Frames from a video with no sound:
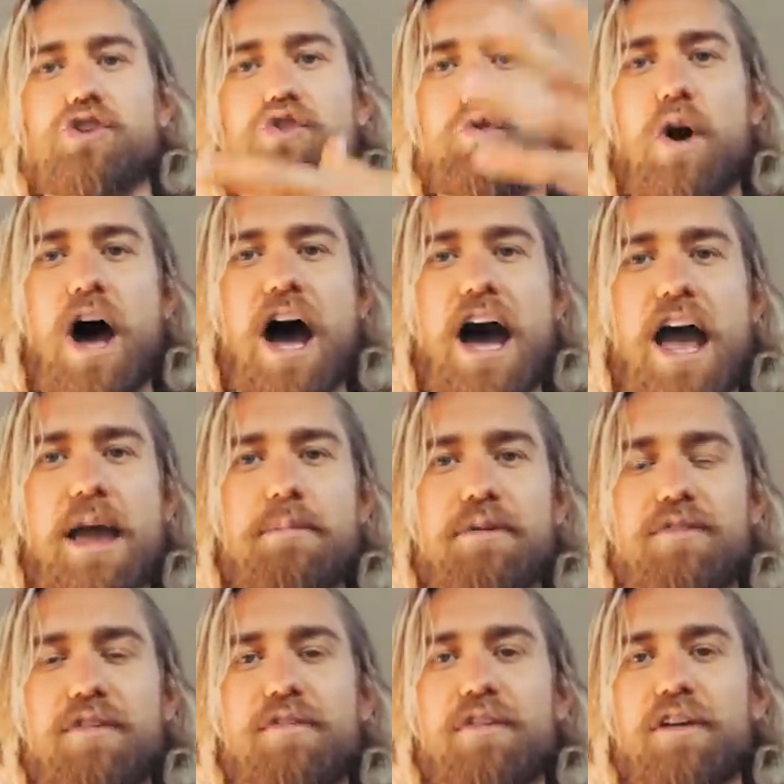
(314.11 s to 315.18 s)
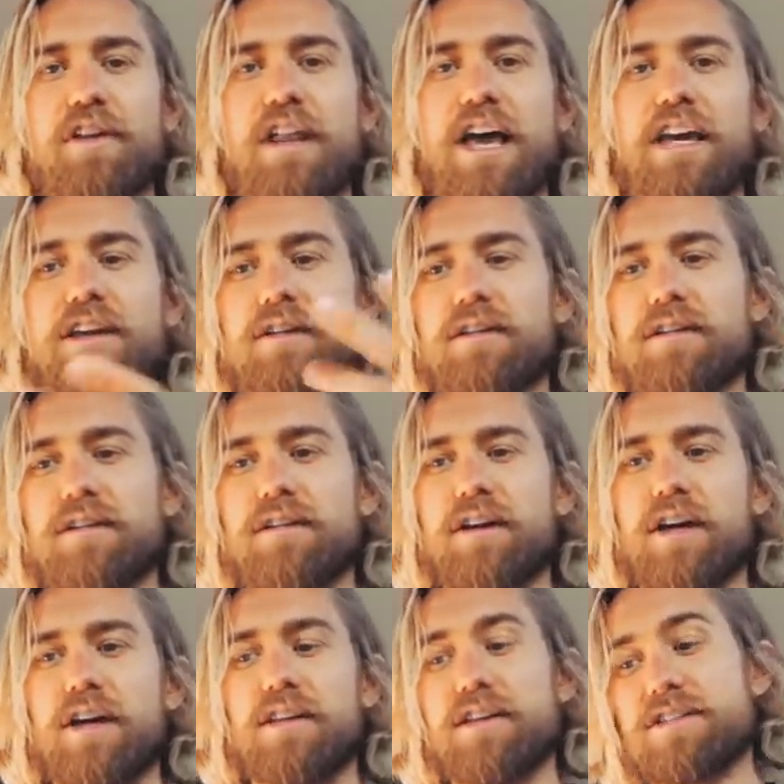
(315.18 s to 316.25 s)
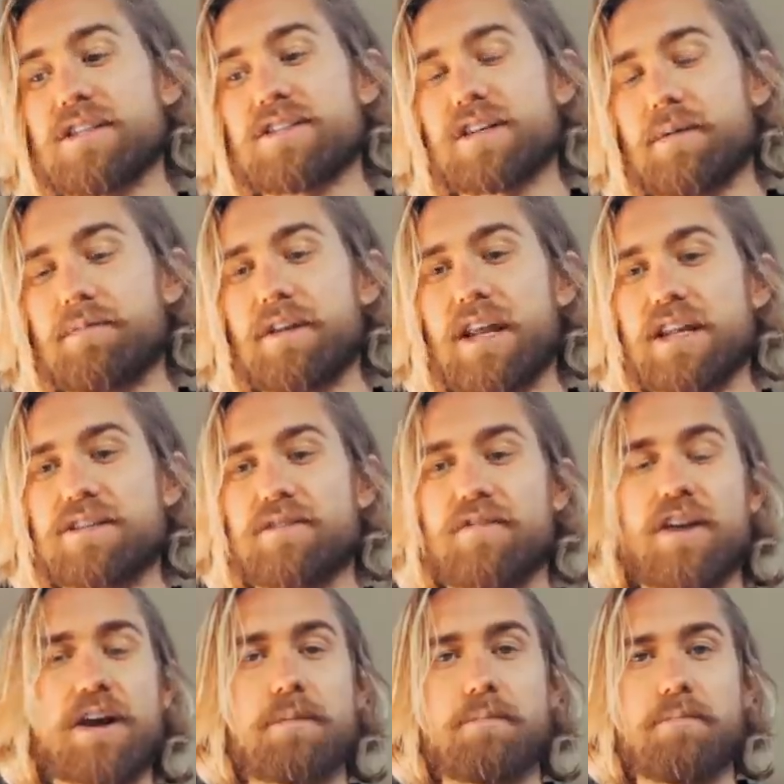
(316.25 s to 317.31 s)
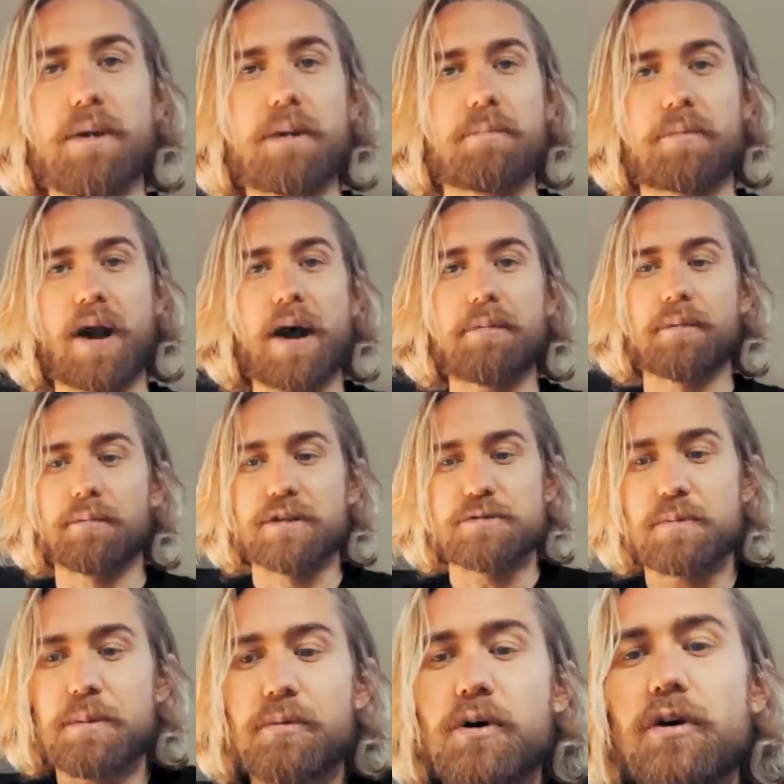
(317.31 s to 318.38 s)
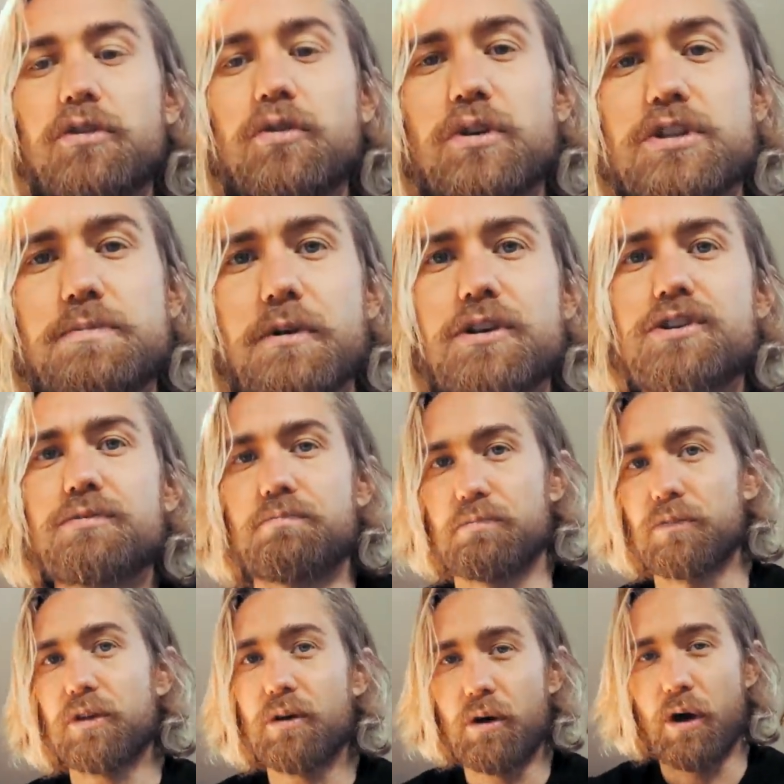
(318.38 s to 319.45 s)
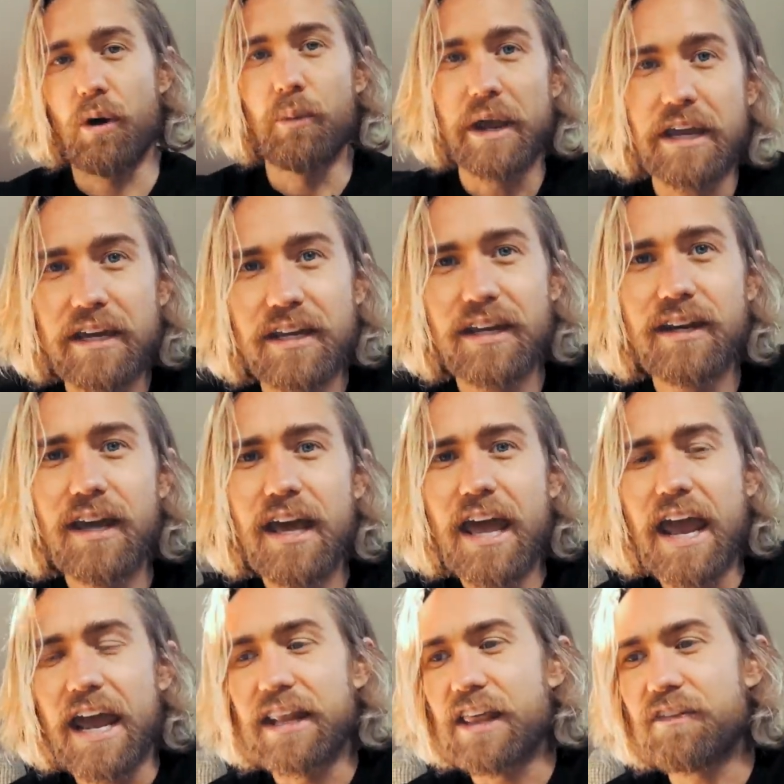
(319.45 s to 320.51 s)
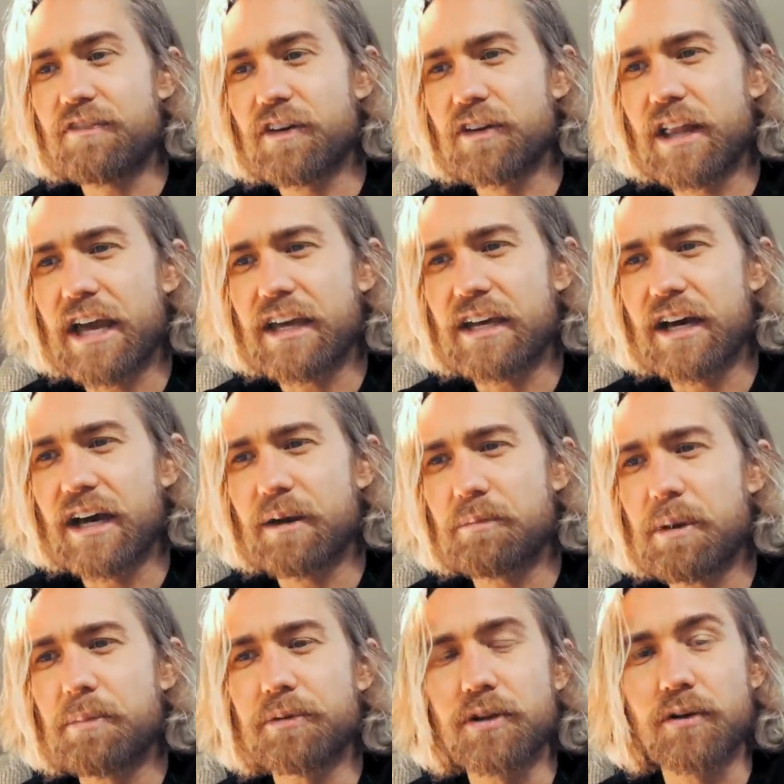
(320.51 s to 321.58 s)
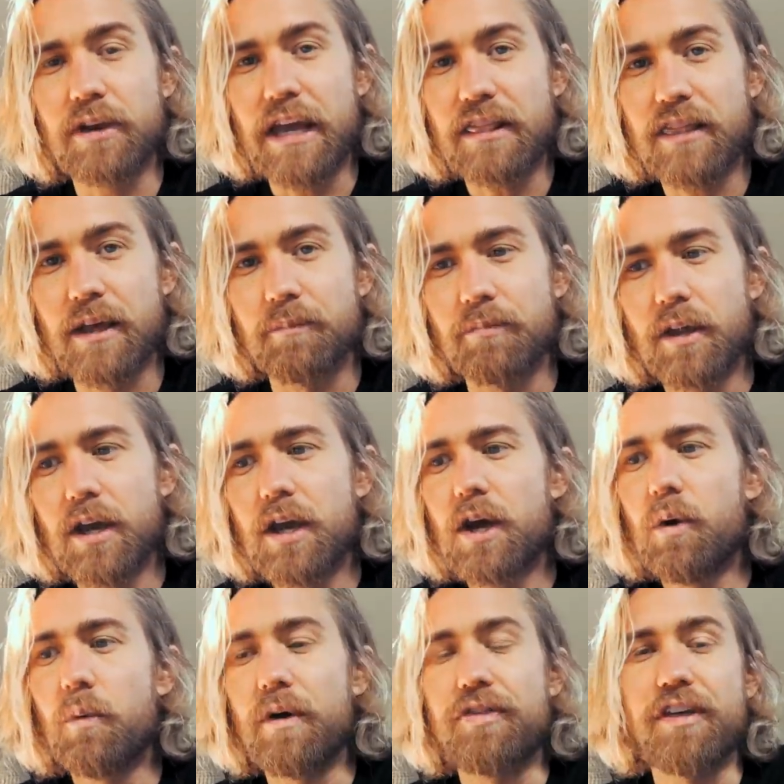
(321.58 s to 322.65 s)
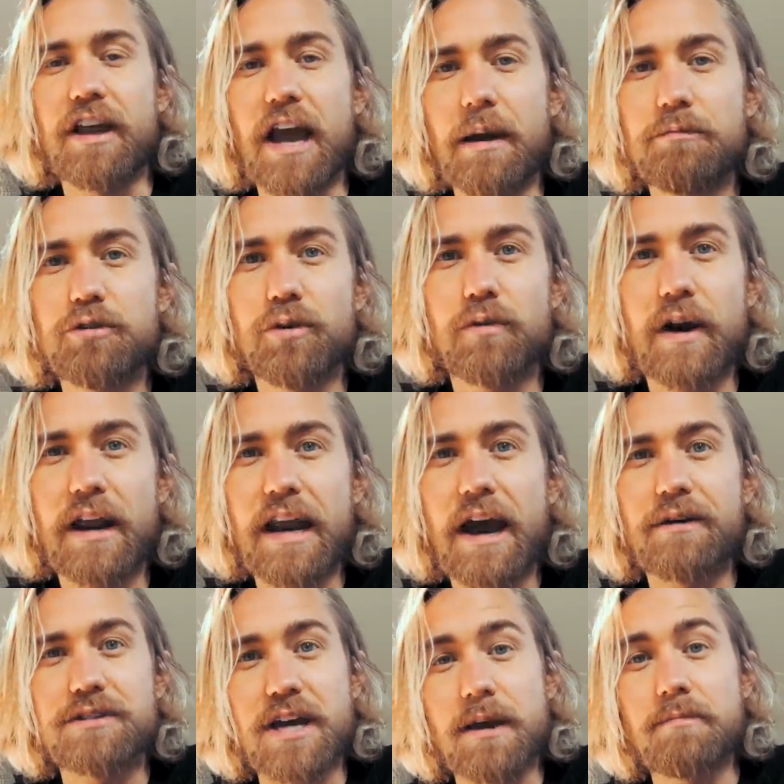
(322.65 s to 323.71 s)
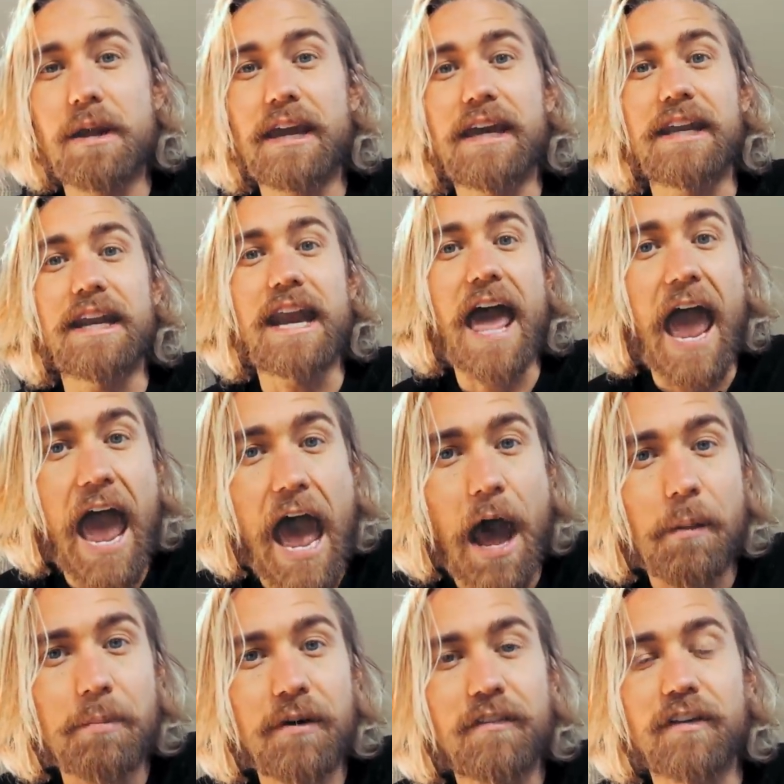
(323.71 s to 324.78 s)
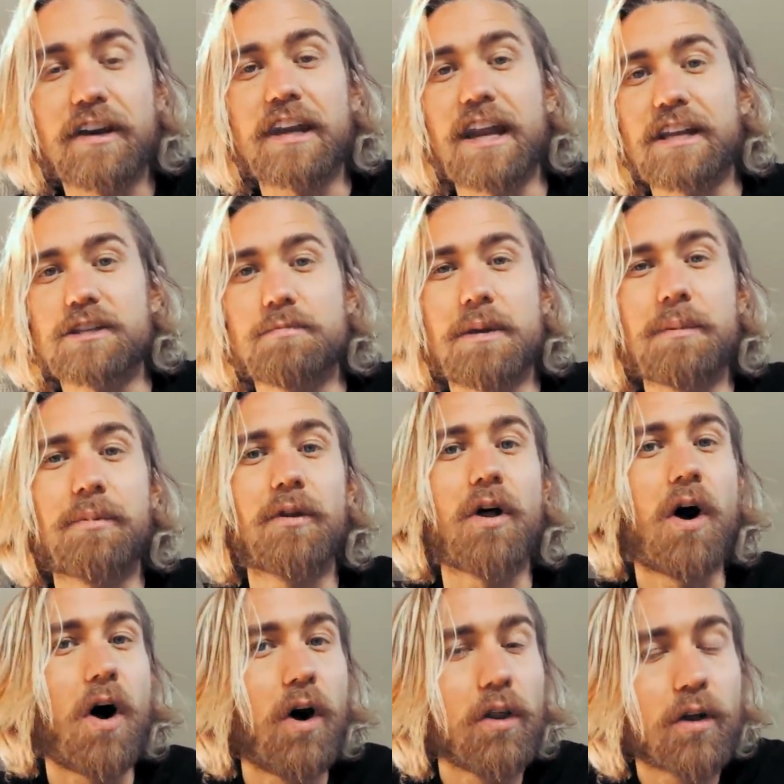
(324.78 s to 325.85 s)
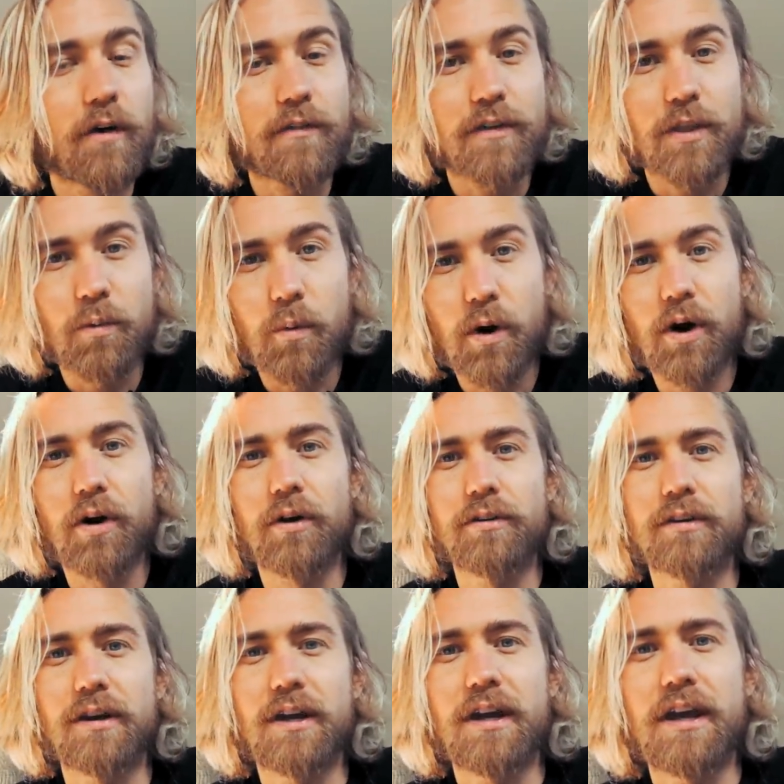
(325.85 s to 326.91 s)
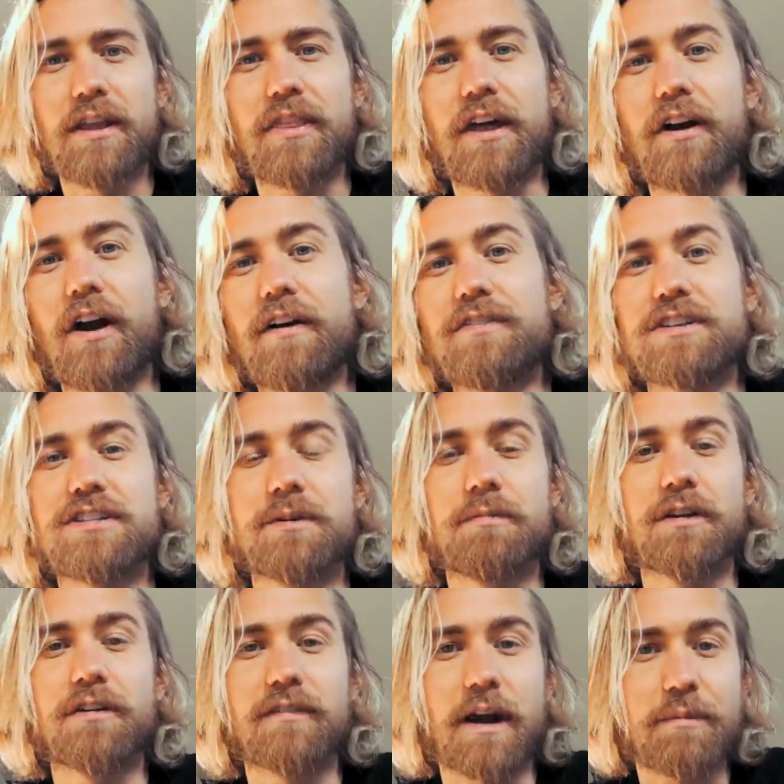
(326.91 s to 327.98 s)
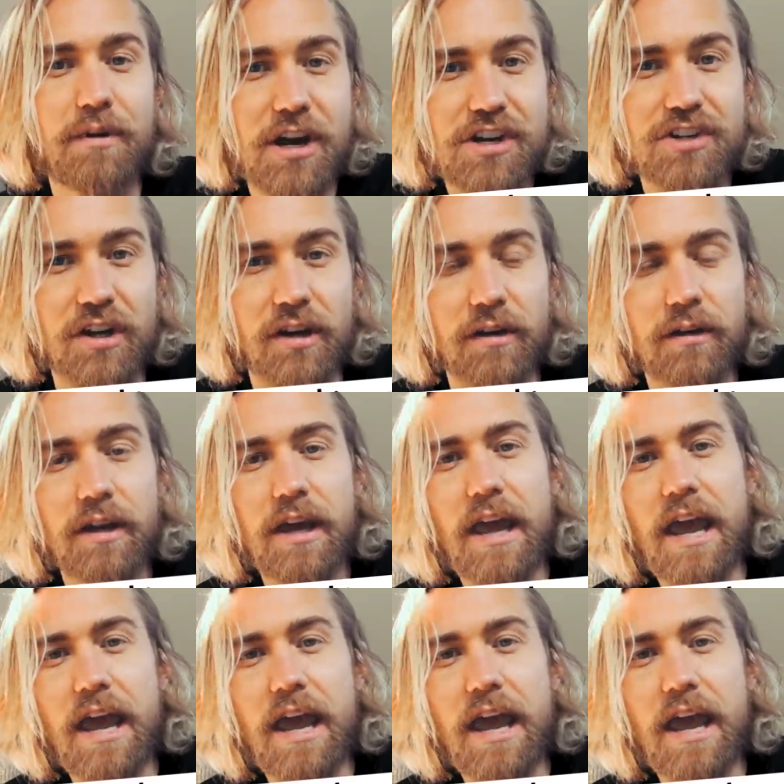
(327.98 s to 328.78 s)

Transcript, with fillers: tribe, if you feel like this is something that's a very big problem, is people go through a spiritual awakening and they feel like people don't get them. One thing I'm doing right now is I'm making an app for connecting people all over the world that are of a similar vibration.